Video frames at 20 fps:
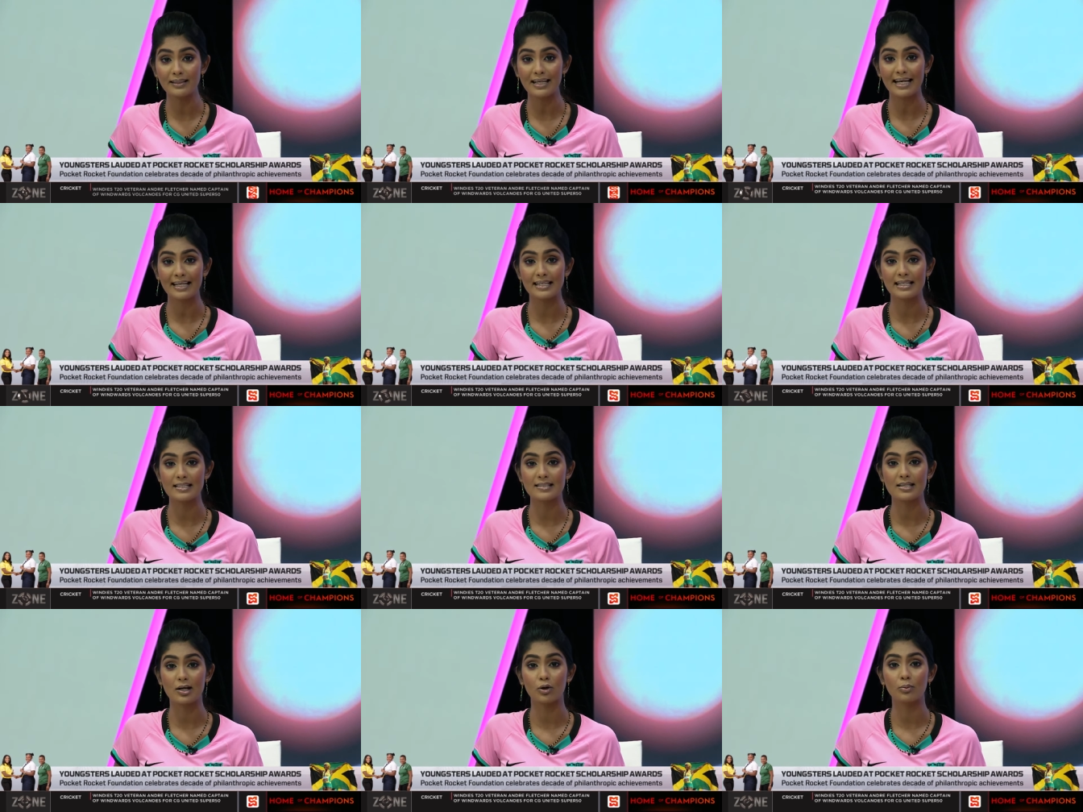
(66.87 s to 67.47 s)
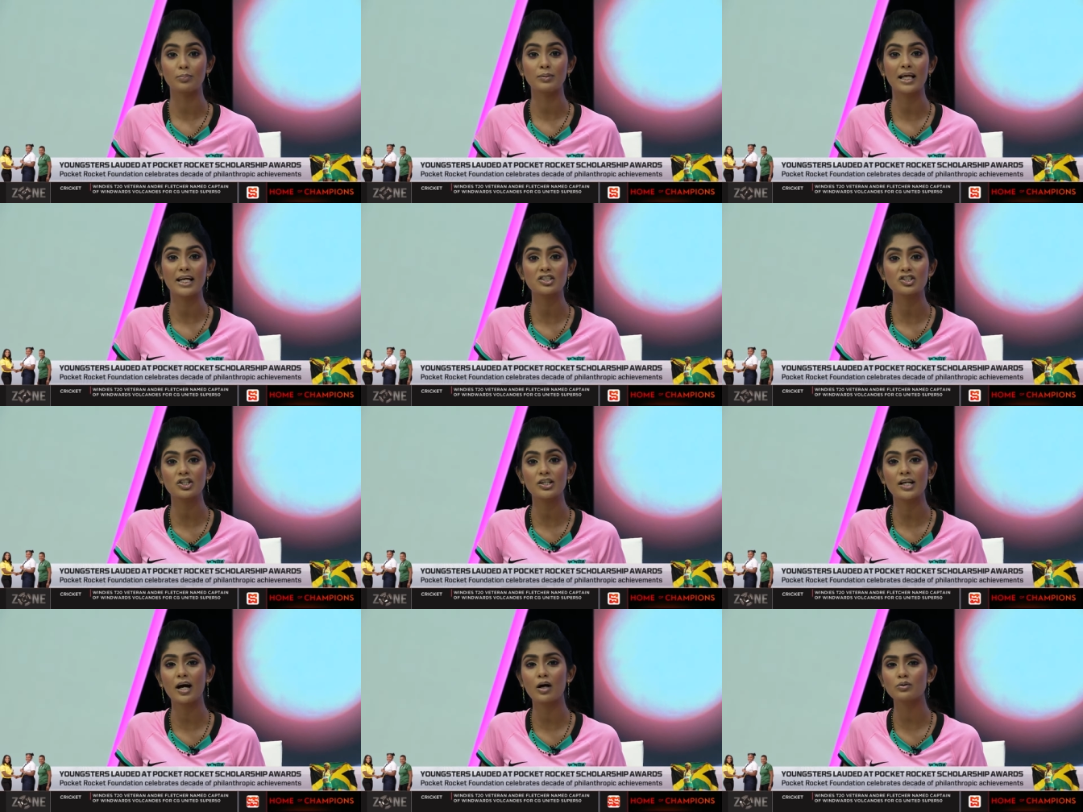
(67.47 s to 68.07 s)
and it's our
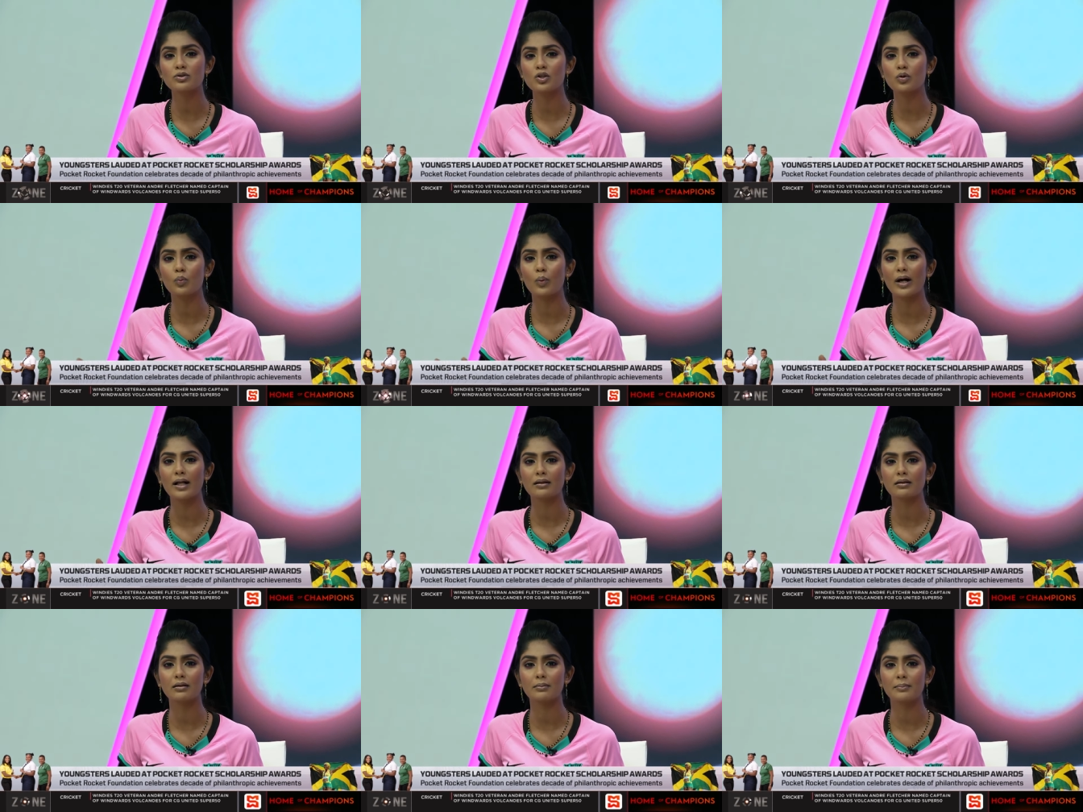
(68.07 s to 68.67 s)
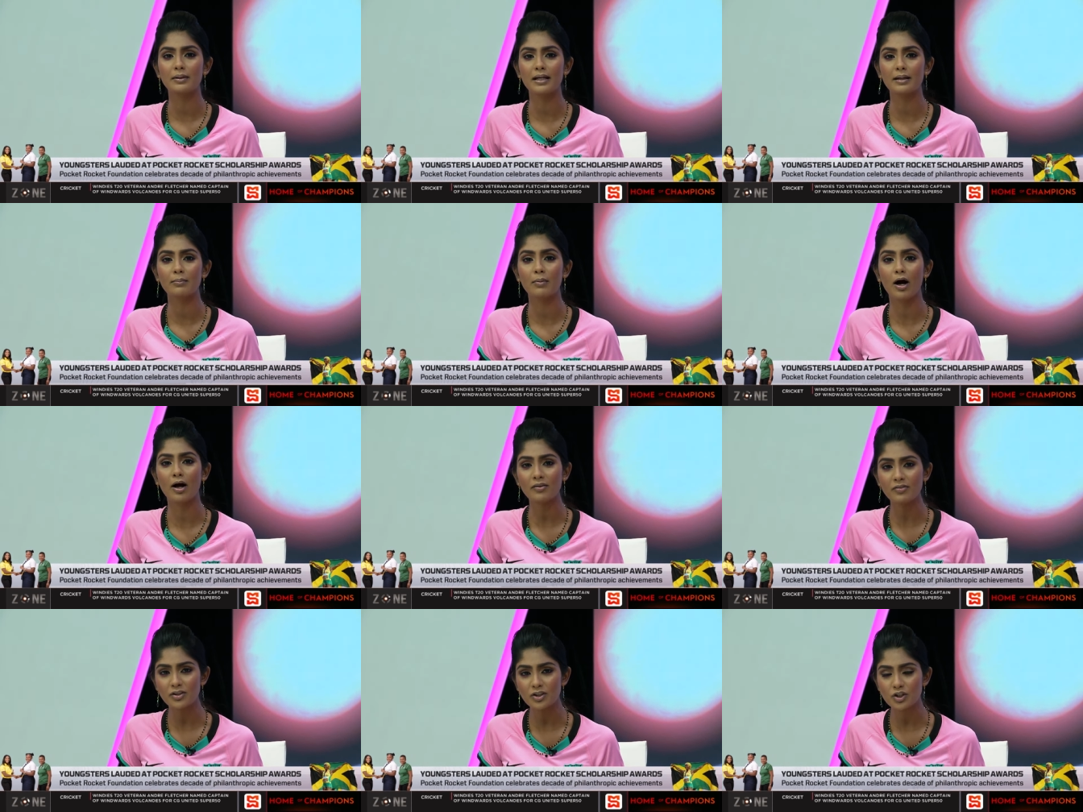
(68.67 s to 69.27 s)
pleasure now to welcome him
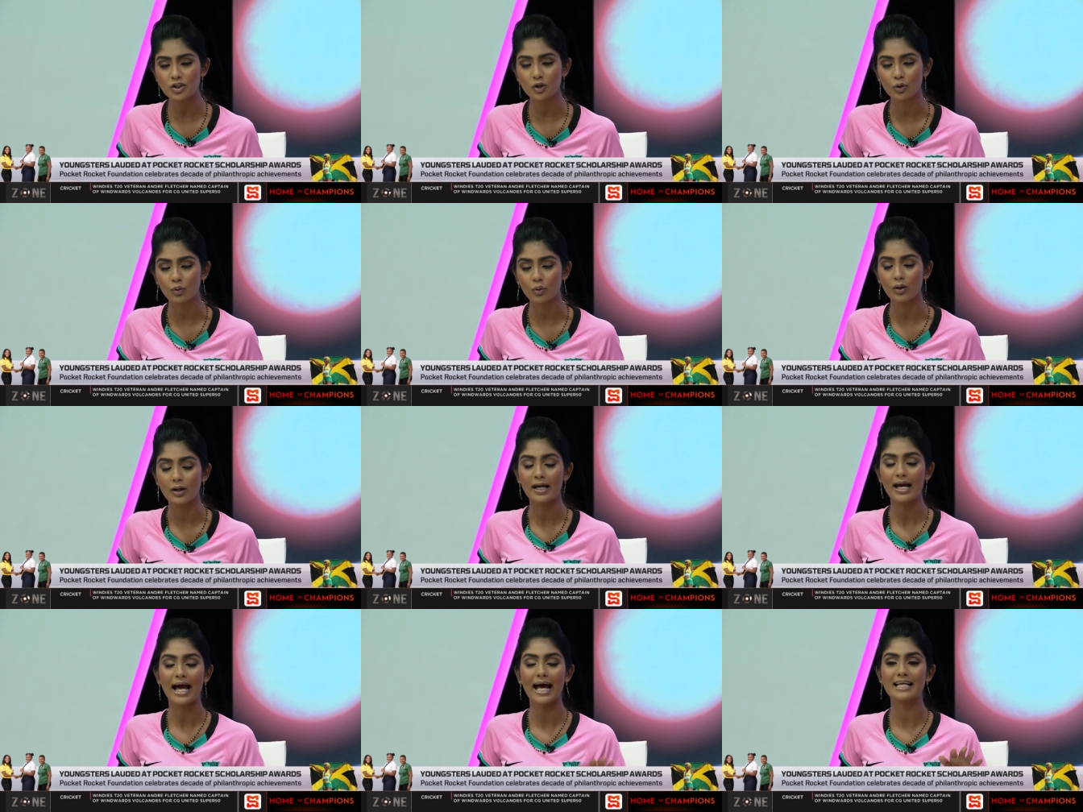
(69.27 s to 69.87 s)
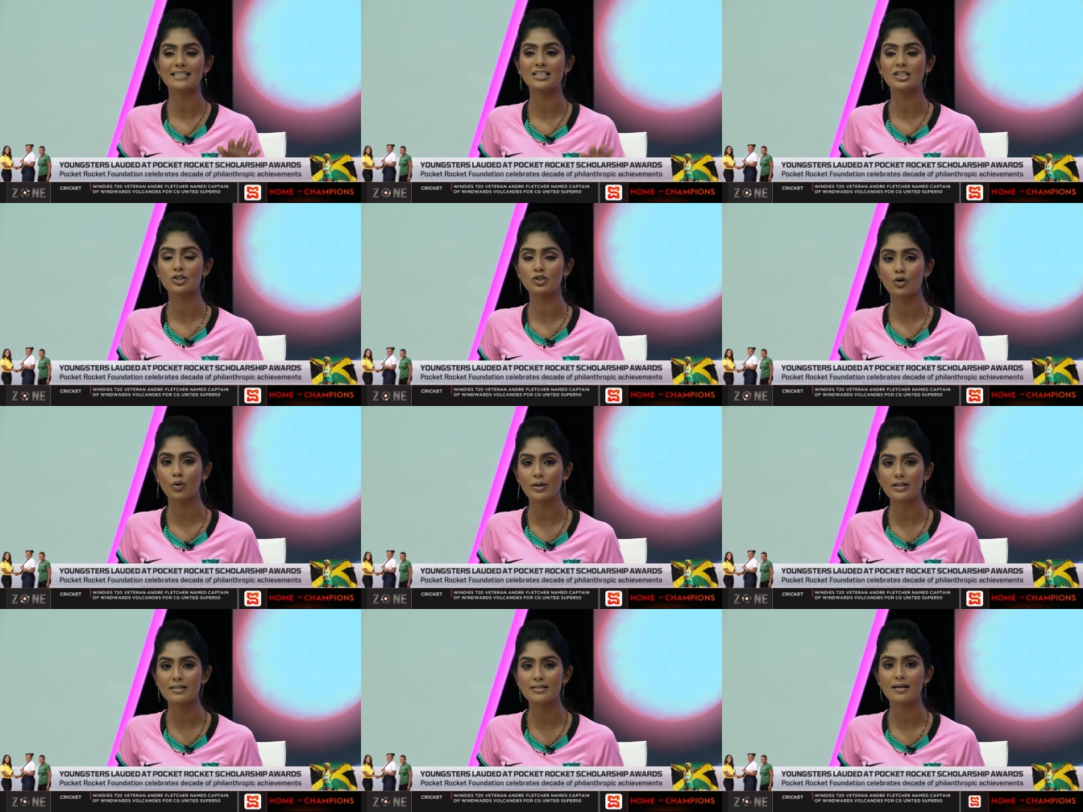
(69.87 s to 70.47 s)
on the show as he
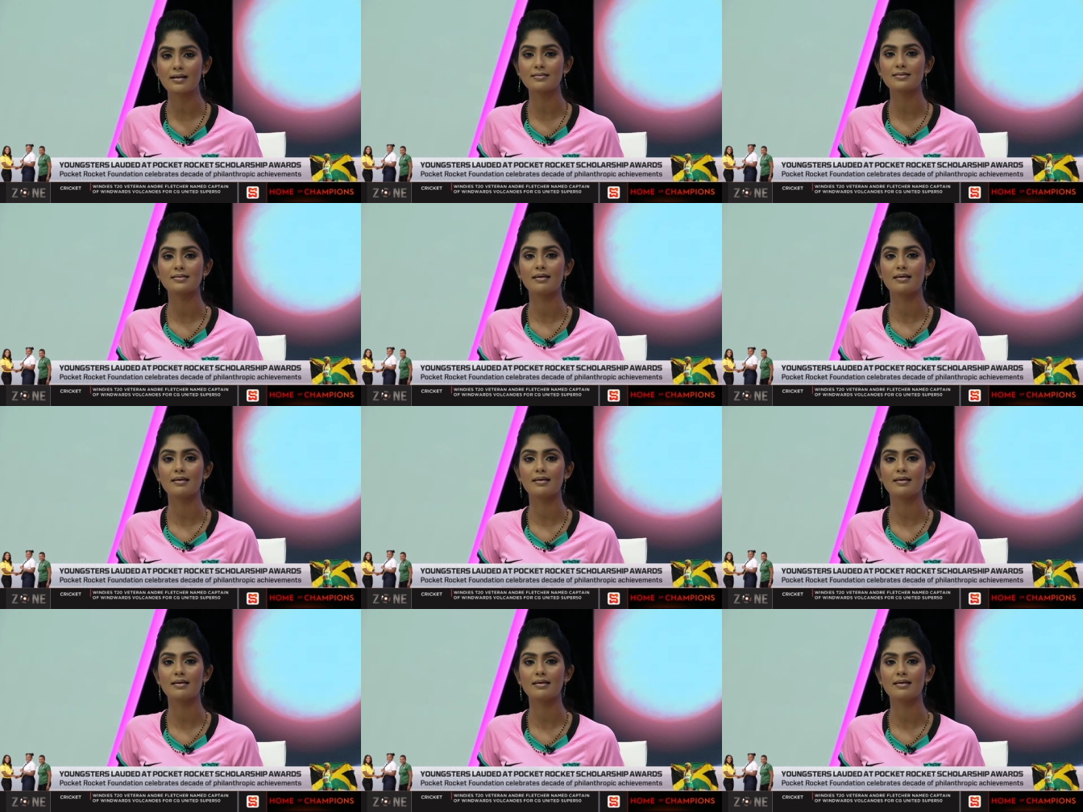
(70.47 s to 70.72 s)
joins us